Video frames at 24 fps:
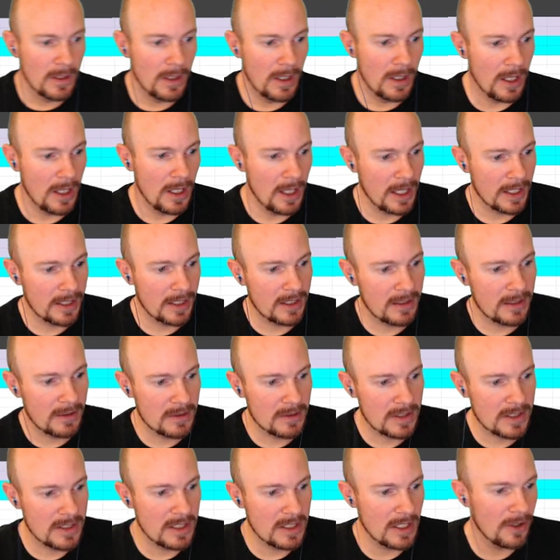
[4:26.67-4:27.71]
Uh,
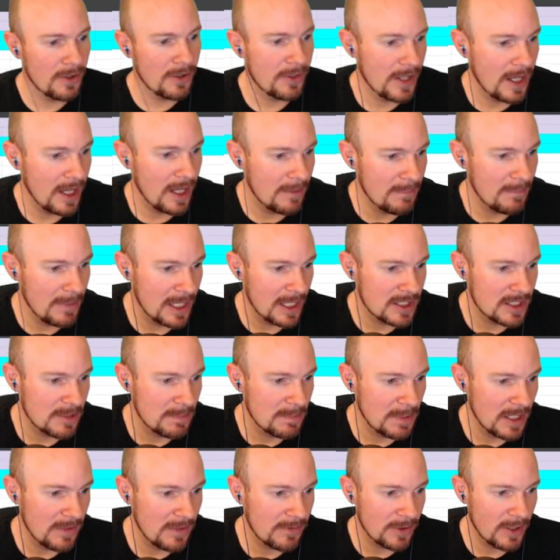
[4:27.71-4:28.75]
Stealth A and Mantis
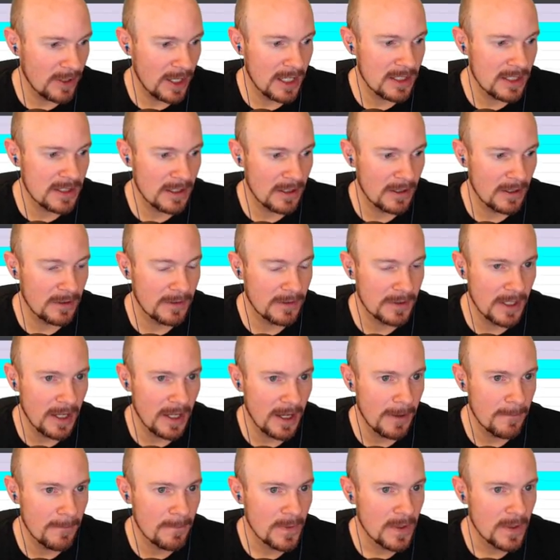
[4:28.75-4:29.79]
B for A tier.
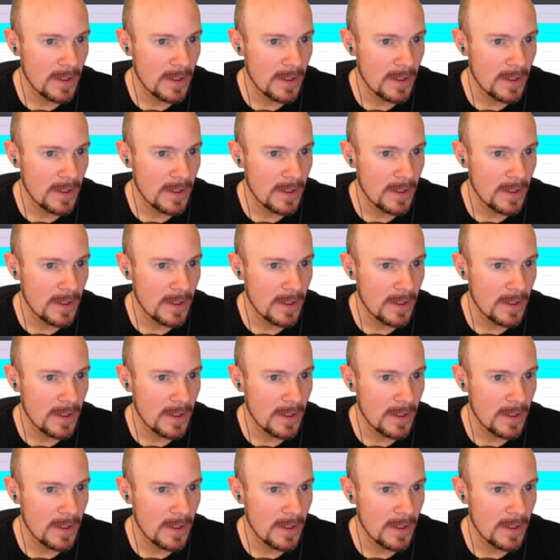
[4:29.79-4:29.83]
Yeah.